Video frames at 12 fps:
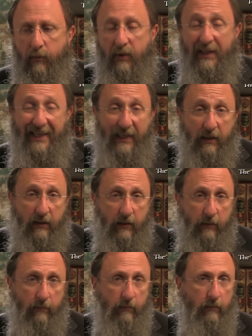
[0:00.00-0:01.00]

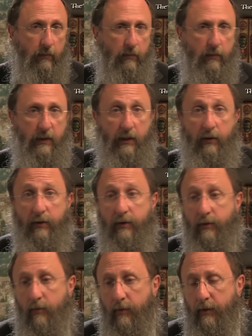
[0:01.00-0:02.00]
plant, till the
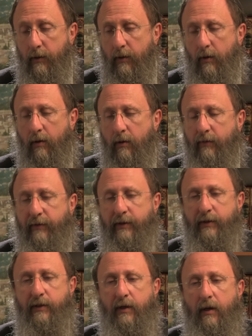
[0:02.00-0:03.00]
soil,
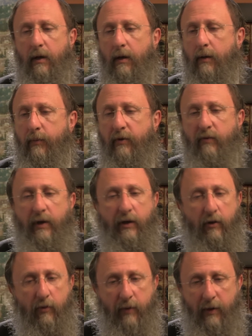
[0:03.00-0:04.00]
harvest, be
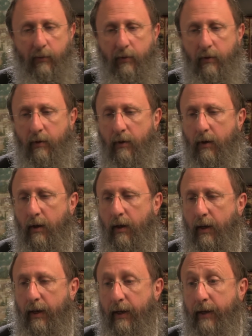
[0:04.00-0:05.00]
regular people,
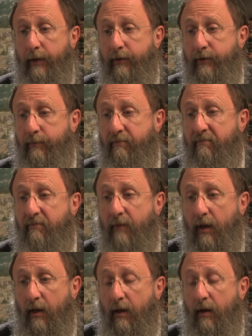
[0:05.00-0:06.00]
and
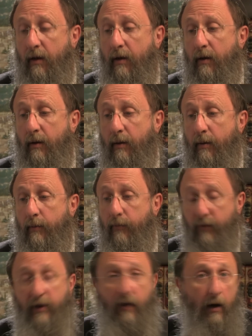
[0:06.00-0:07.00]

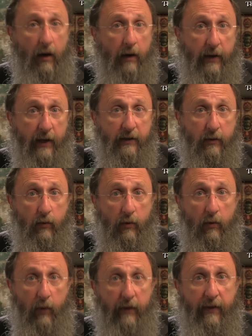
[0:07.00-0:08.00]
bring God, as it
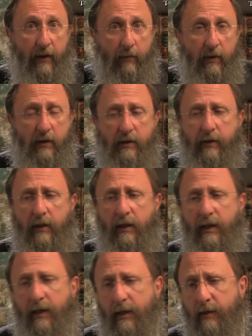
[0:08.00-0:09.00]
were, with them into the
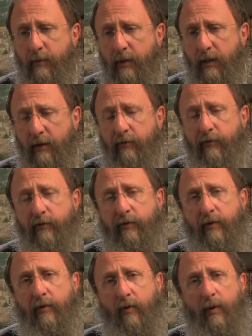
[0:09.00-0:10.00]
land, but live
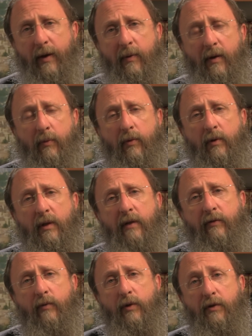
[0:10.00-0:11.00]
the way people
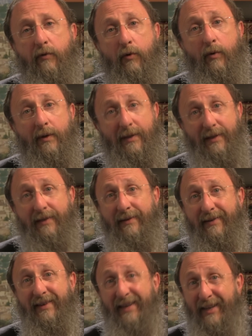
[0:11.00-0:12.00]
live, which of course
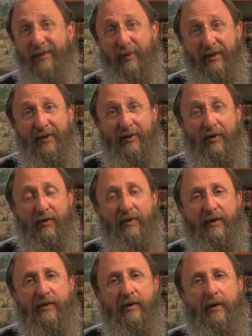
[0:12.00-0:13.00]
is what the Torah
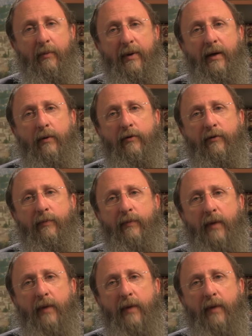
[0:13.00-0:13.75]
is all about.